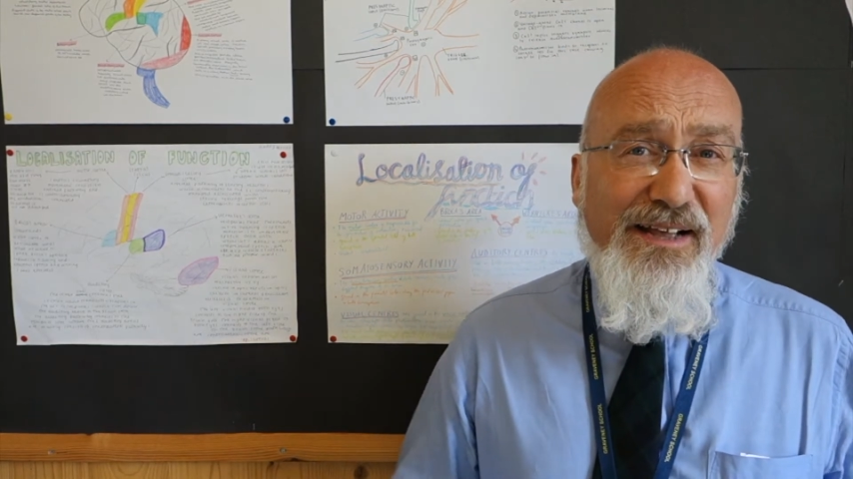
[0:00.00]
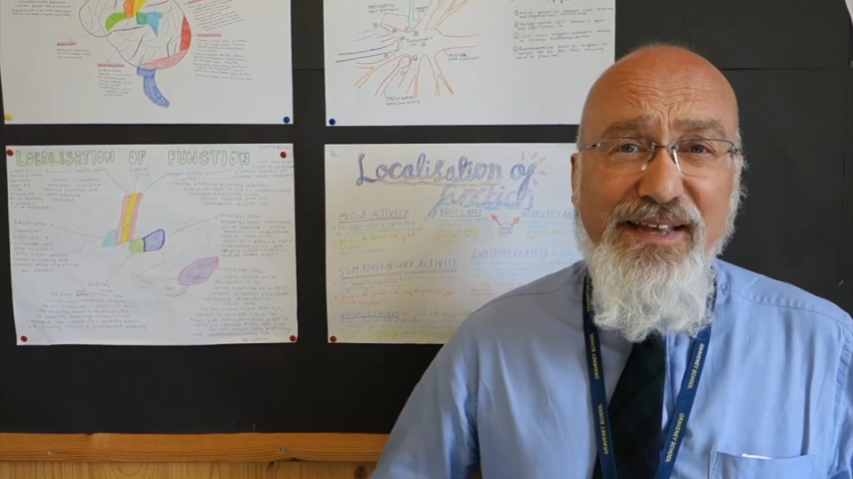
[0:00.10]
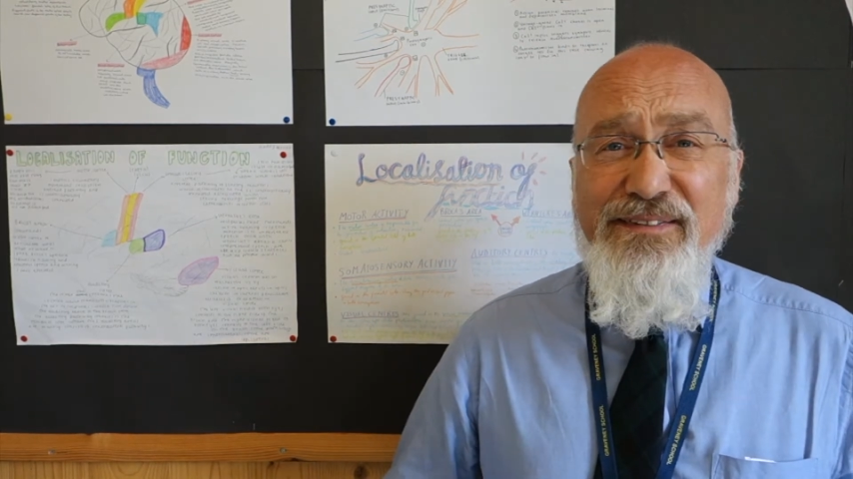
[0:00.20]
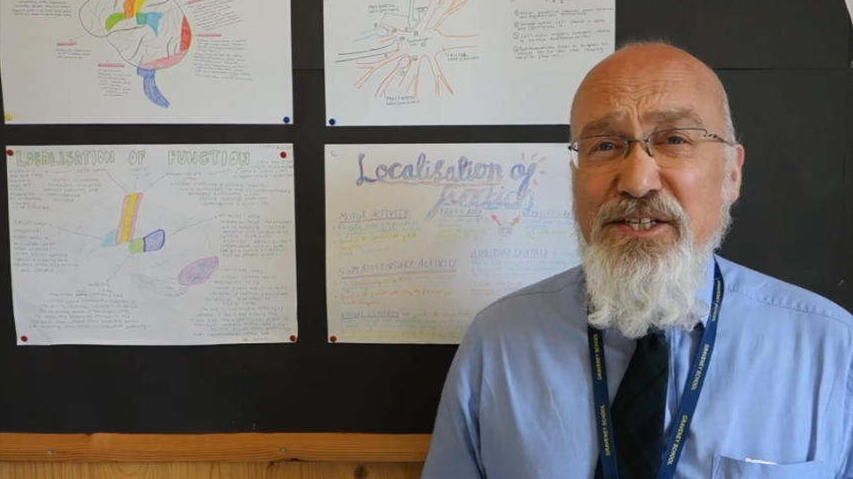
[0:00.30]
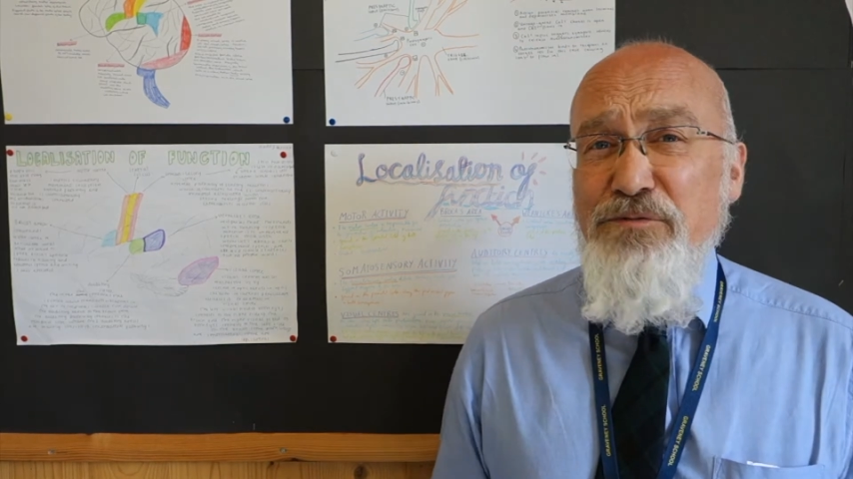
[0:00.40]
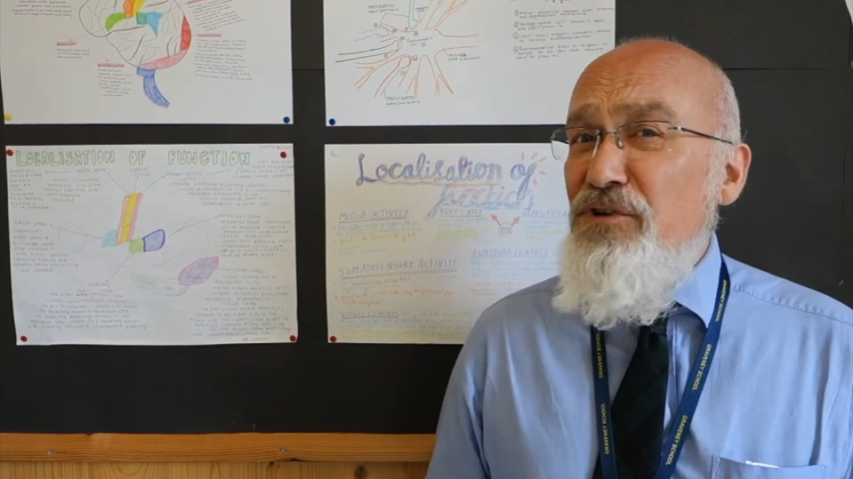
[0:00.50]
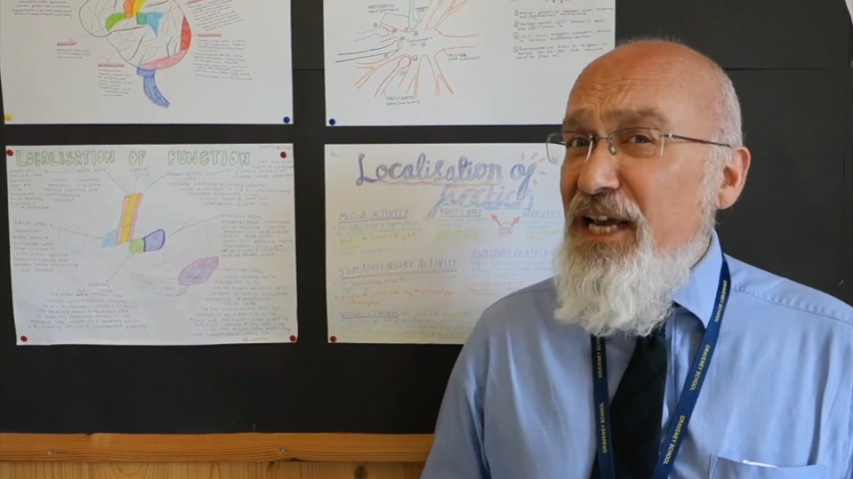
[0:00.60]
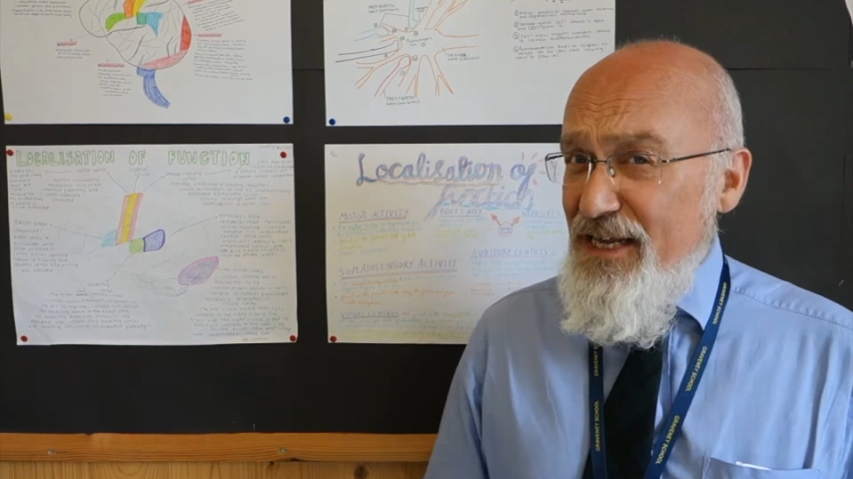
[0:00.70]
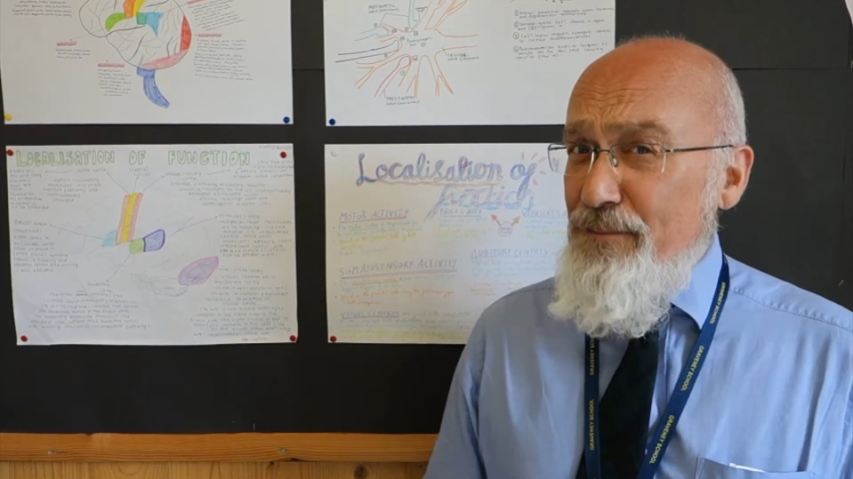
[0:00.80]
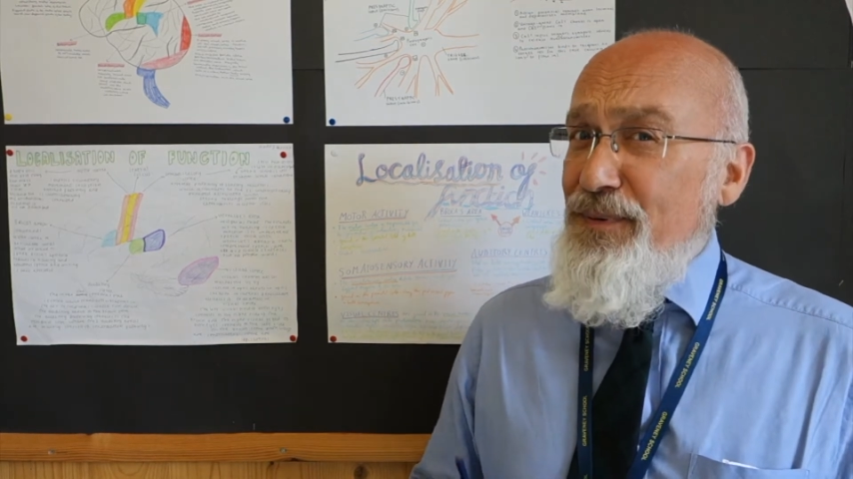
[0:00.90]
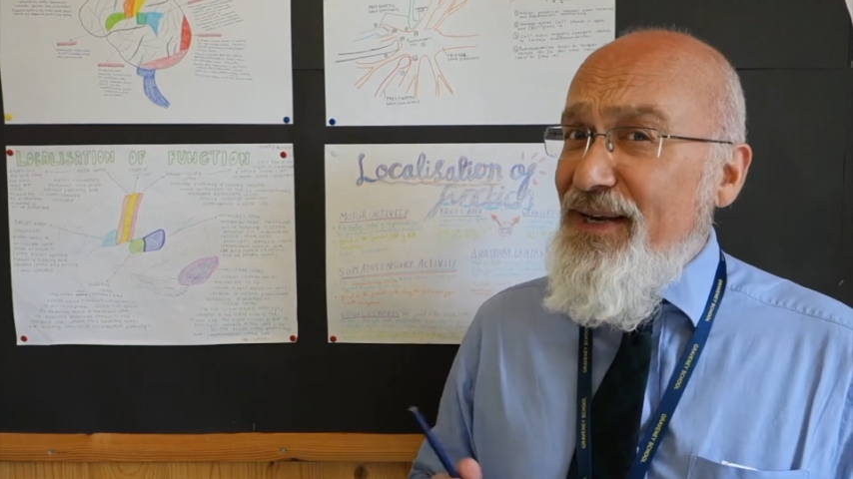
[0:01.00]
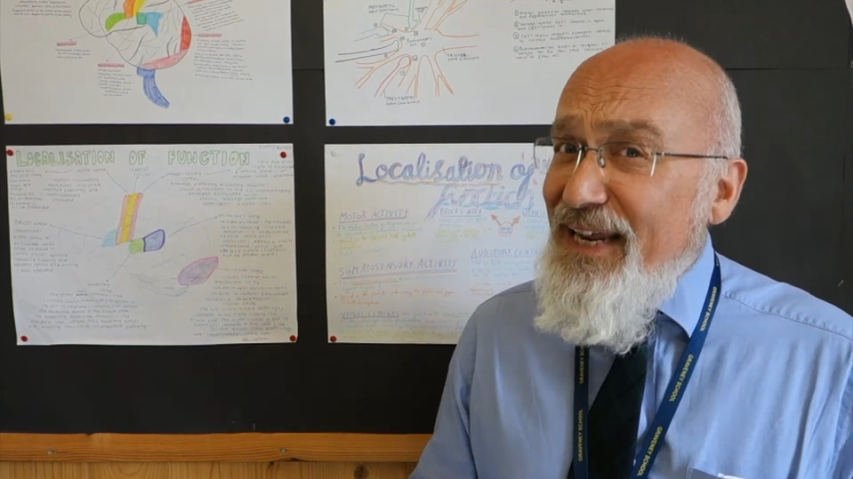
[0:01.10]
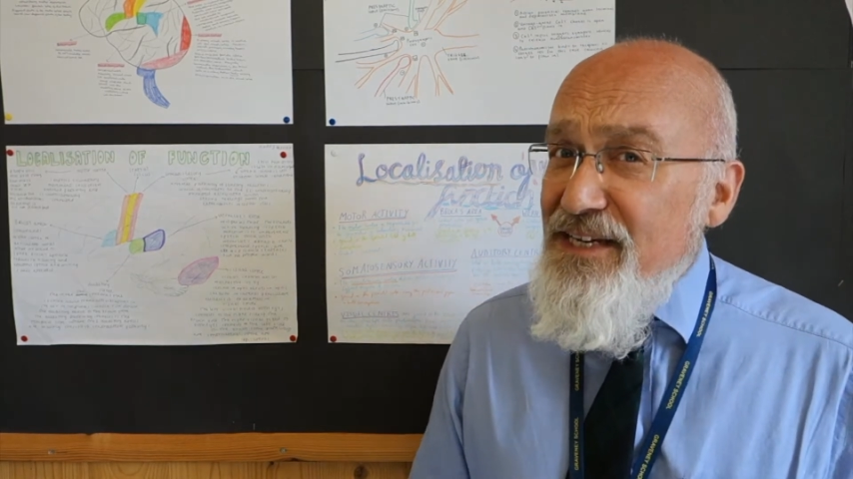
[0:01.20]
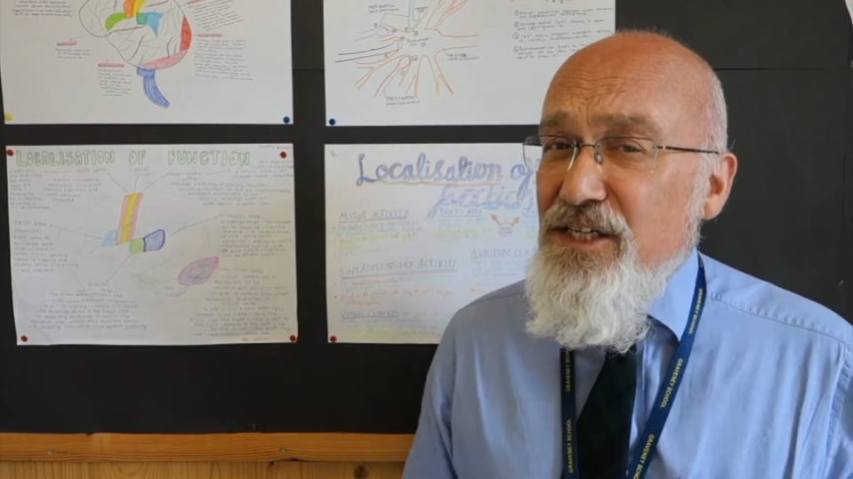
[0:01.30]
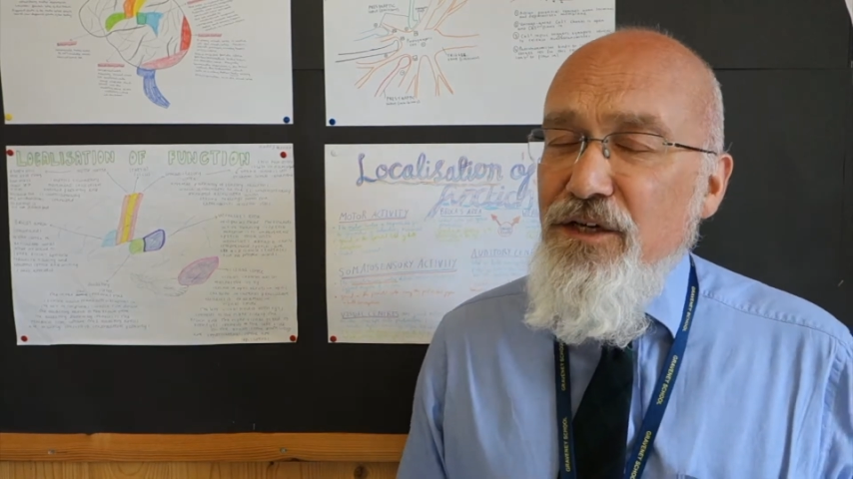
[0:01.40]
then there's really
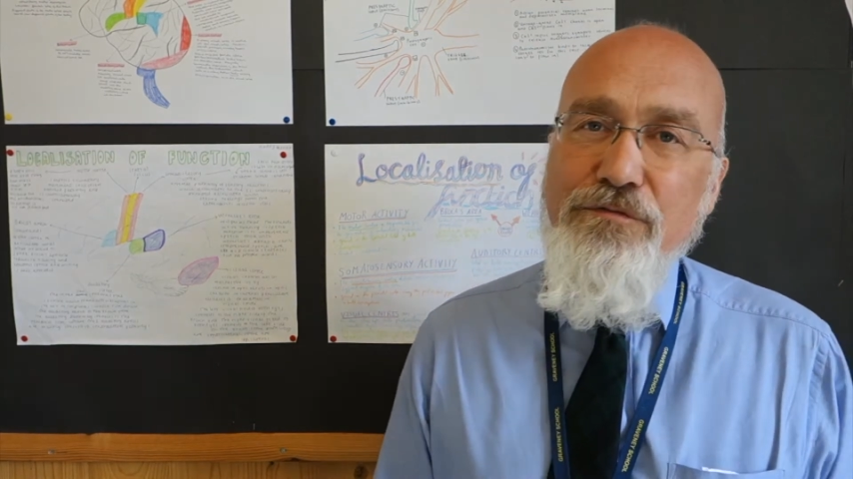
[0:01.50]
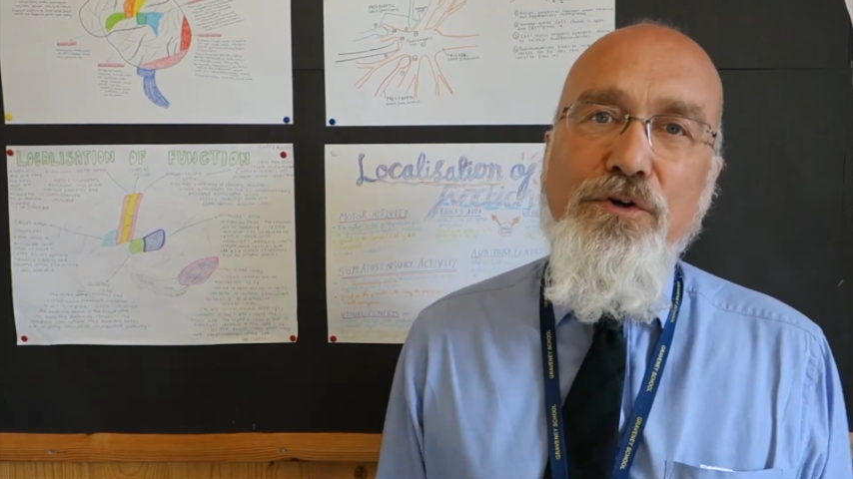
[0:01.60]
plenty of